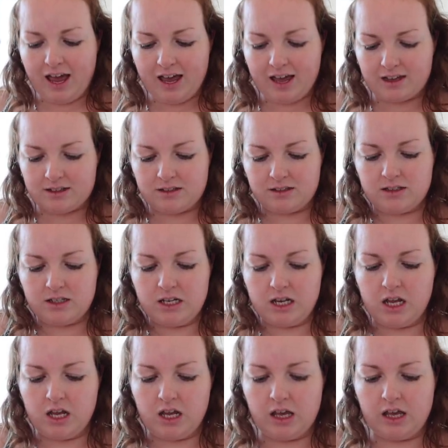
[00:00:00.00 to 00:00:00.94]
And
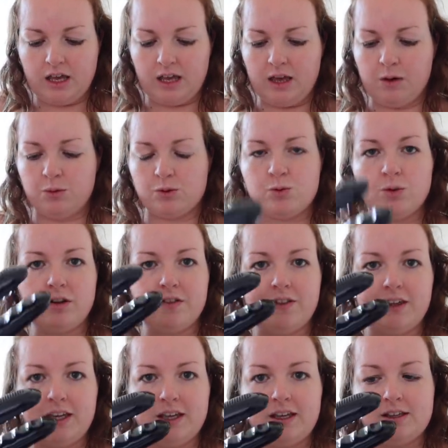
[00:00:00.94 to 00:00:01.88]
it was one of
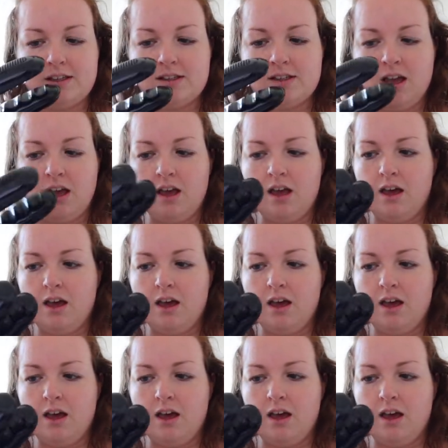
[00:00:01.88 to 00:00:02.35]
these